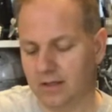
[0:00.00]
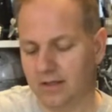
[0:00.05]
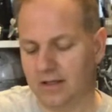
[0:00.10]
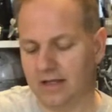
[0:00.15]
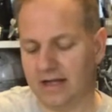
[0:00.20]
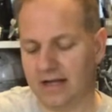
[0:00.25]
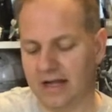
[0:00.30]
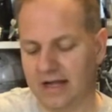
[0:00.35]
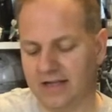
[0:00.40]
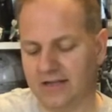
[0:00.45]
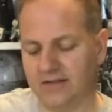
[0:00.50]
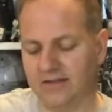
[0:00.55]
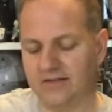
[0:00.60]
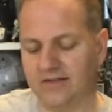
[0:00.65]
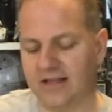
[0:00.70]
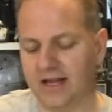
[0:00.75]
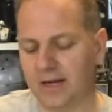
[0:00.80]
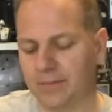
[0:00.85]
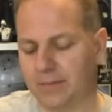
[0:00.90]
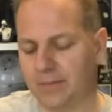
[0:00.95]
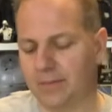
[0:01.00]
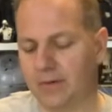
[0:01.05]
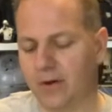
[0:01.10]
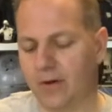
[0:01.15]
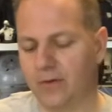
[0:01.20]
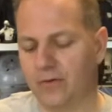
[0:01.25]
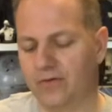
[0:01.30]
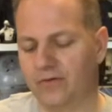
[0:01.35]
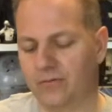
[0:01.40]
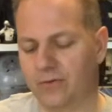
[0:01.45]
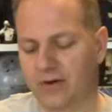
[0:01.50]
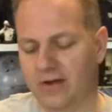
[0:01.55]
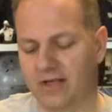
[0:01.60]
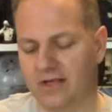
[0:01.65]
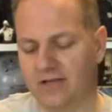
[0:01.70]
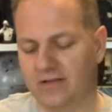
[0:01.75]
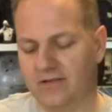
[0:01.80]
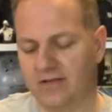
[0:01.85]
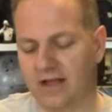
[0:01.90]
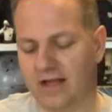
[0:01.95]
Like I can just set up a pose where
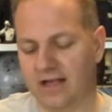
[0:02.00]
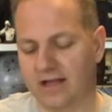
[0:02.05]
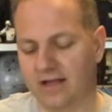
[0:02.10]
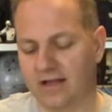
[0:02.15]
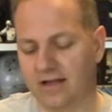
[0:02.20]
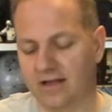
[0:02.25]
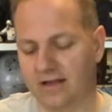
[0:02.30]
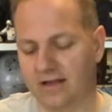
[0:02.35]
he's like